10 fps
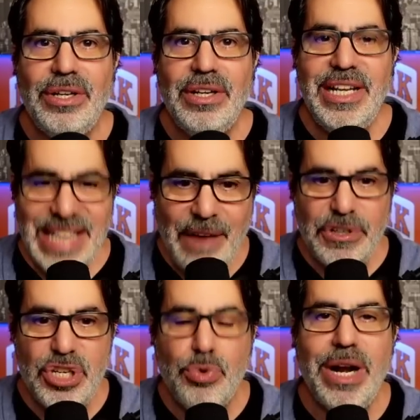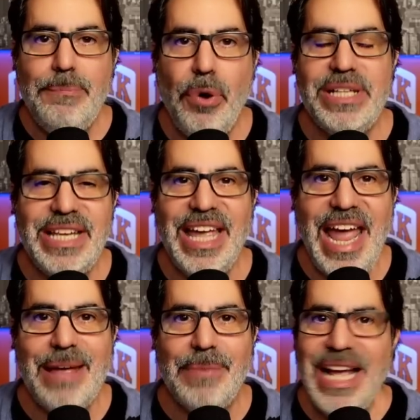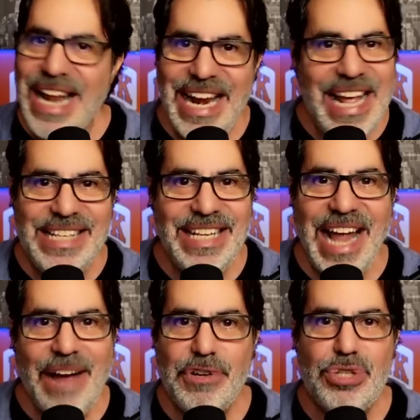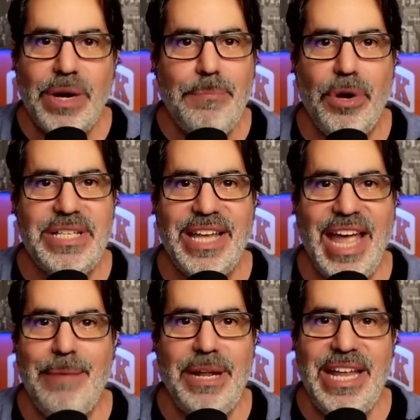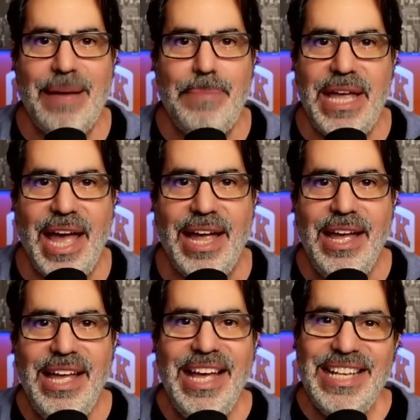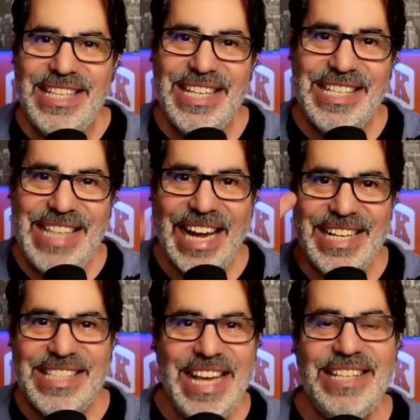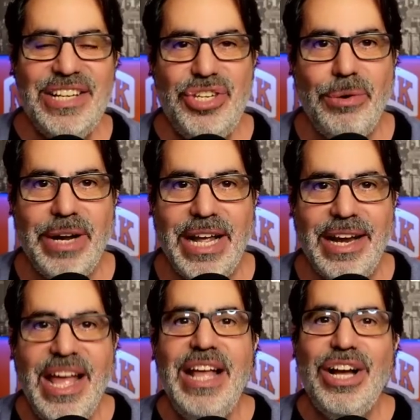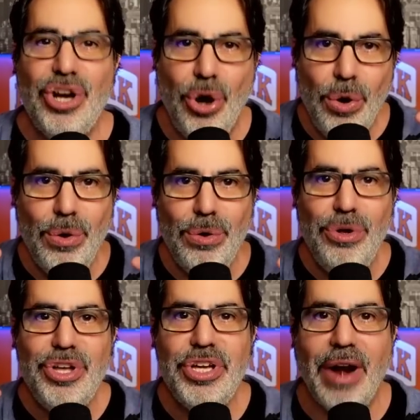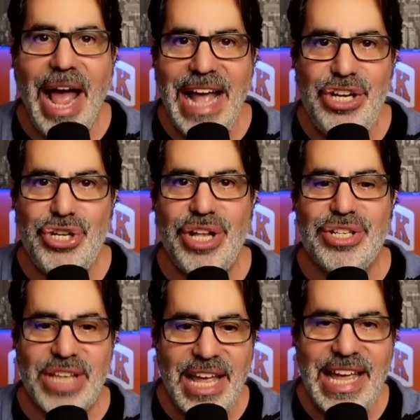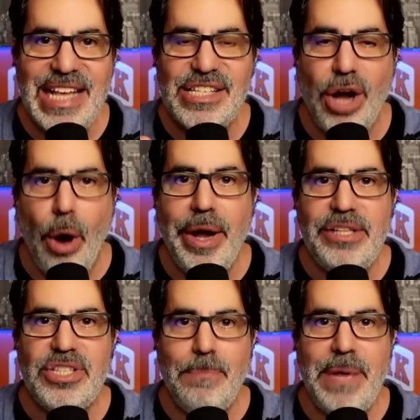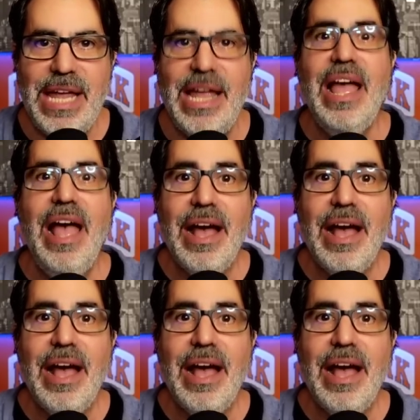He's averaging 20 points a game. It ain't easy to average 20 points a game in the NBA. This is his second season doing it. Cool your engines. He's going to be...